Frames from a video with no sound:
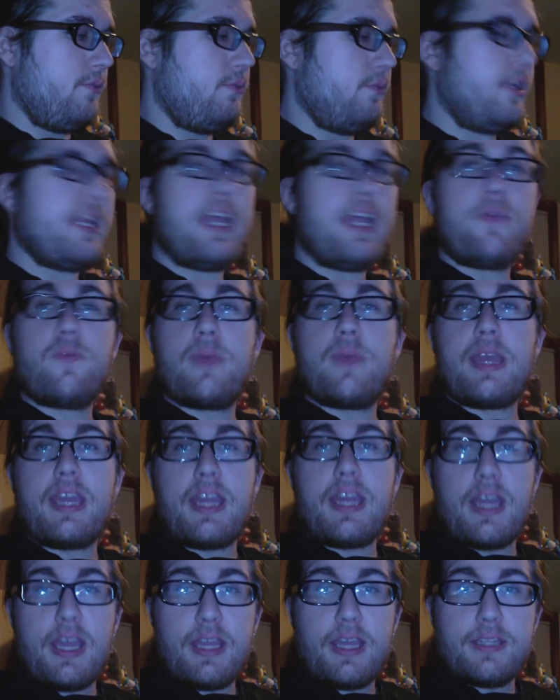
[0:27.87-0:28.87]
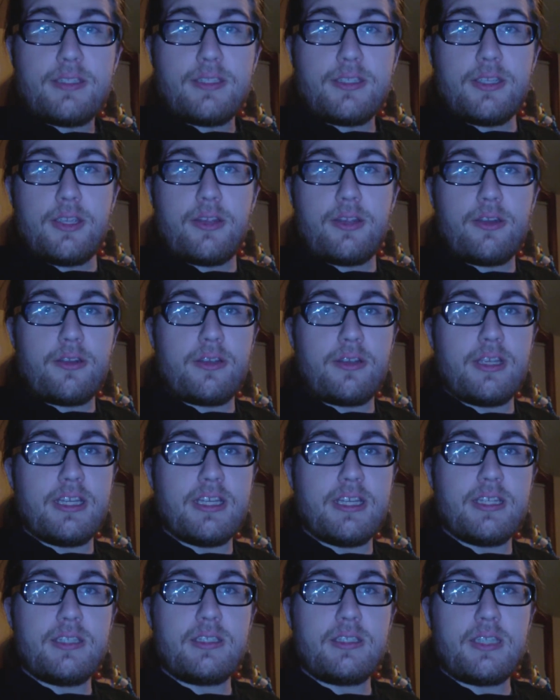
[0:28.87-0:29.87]
What I have in my hands here
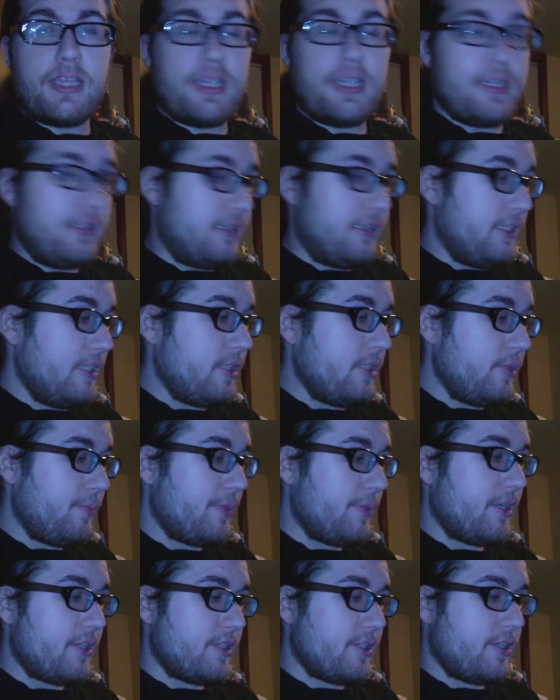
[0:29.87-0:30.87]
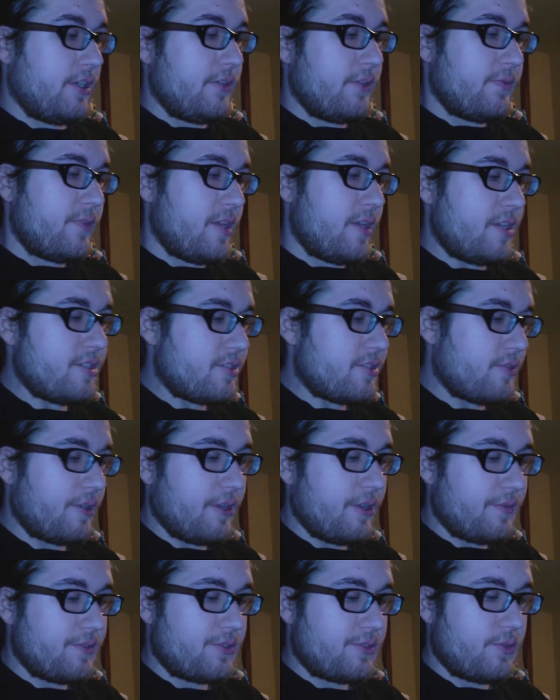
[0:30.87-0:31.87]
is a little bit of
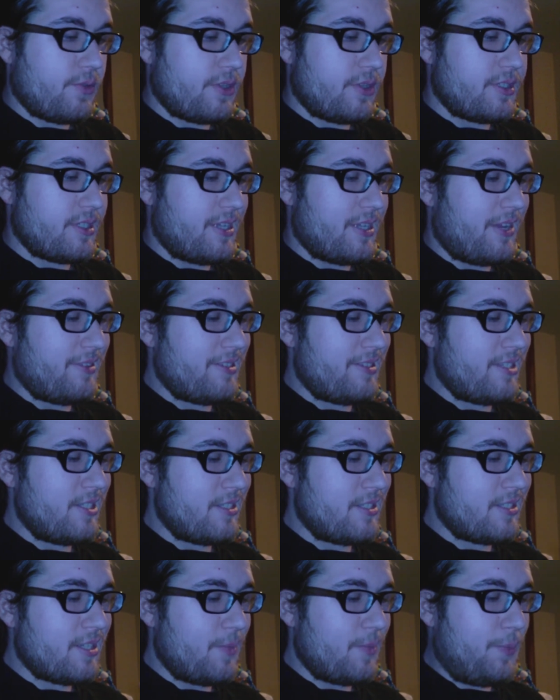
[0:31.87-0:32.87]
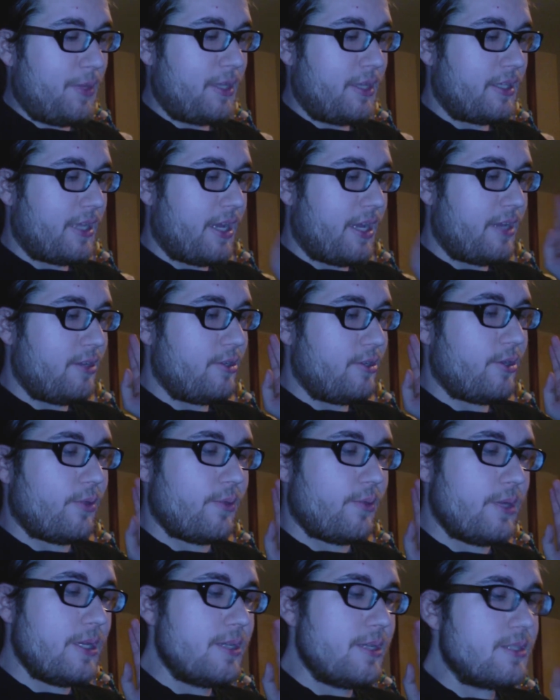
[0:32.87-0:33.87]
history of sorts. Now, this is something that,
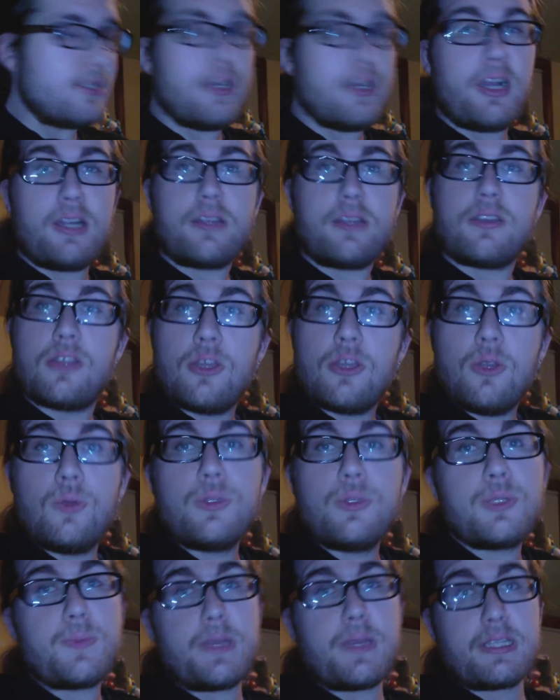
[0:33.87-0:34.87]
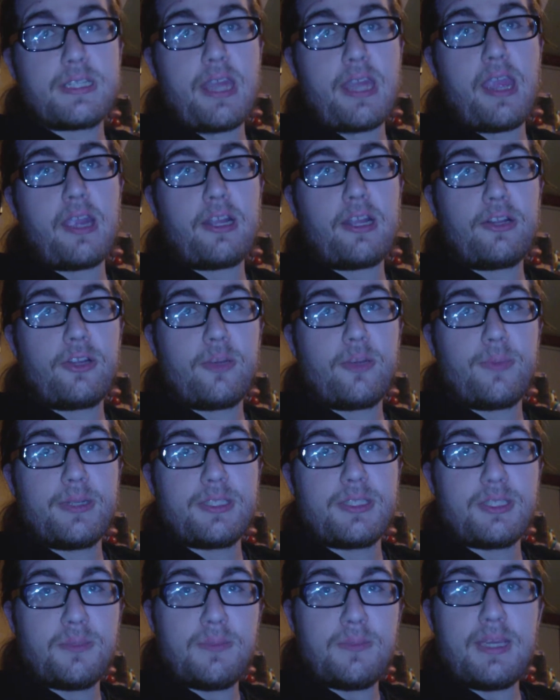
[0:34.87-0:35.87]
is not too spectacular,
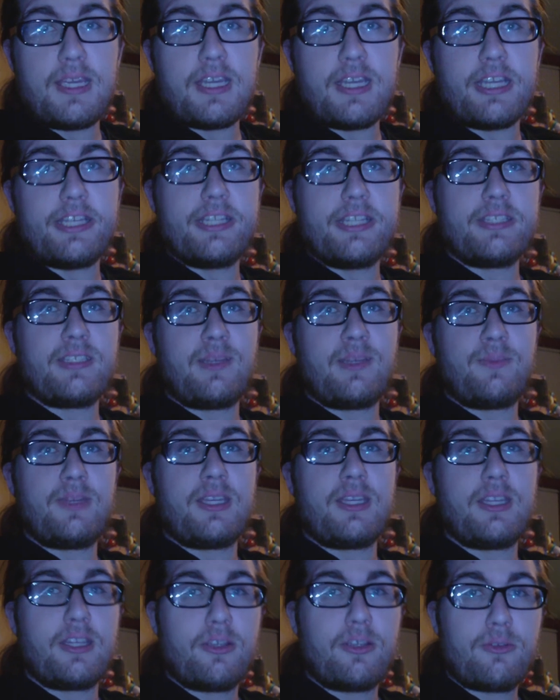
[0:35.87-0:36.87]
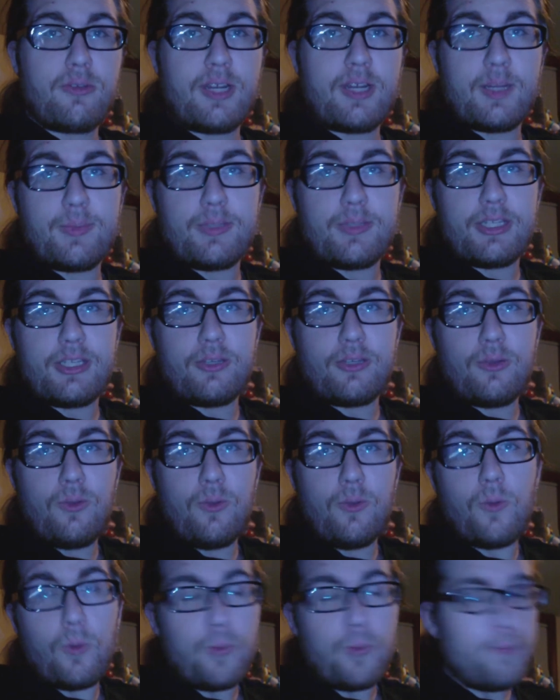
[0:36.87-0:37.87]
but to me, it's something incredibly
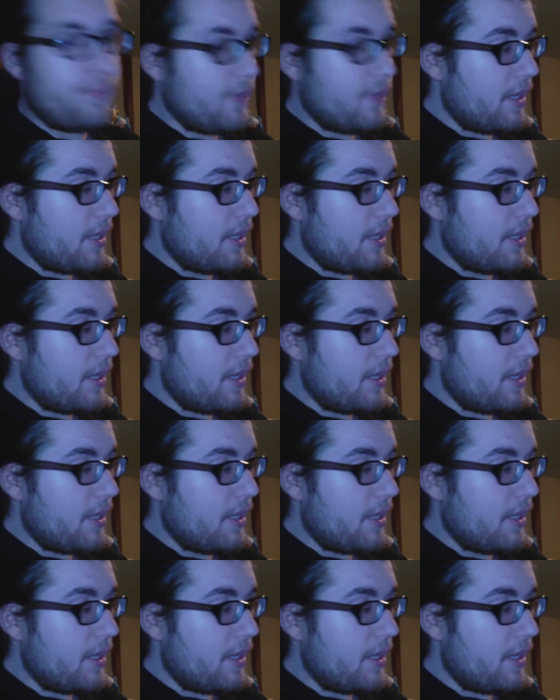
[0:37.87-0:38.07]
cool.